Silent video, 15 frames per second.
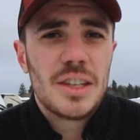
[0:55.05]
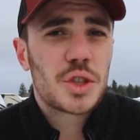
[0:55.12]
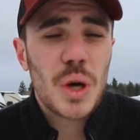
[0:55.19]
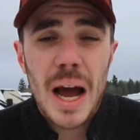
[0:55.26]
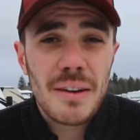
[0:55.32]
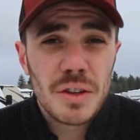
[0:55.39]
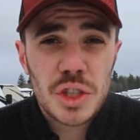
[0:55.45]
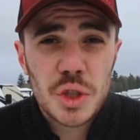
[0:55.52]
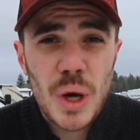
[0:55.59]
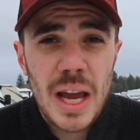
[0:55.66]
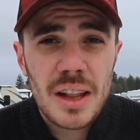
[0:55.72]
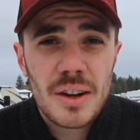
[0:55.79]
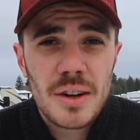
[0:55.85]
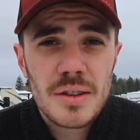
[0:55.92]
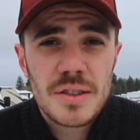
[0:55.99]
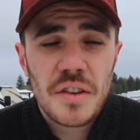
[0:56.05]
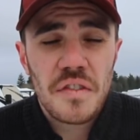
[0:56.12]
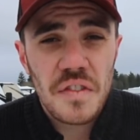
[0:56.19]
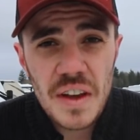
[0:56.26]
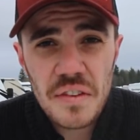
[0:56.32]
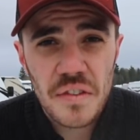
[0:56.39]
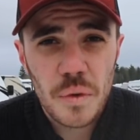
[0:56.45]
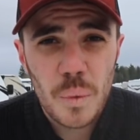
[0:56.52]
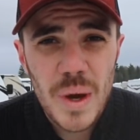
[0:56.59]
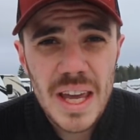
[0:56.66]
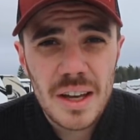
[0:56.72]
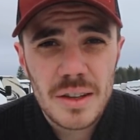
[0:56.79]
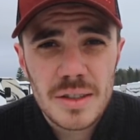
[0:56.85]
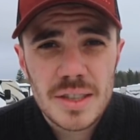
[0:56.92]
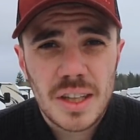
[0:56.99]
Travel trailers, fifth
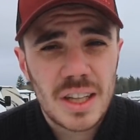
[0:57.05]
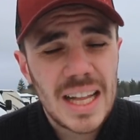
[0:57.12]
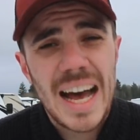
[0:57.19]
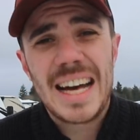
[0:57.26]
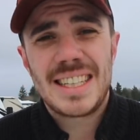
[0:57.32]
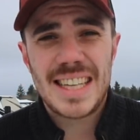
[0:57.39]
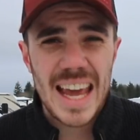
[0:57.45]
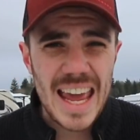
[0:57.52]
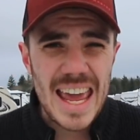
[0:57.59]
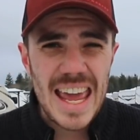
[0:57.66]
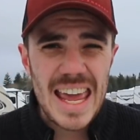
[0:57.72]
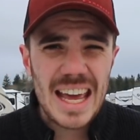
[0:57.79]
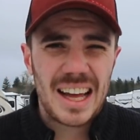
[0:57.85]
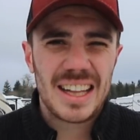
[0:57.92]
wheels, Class A,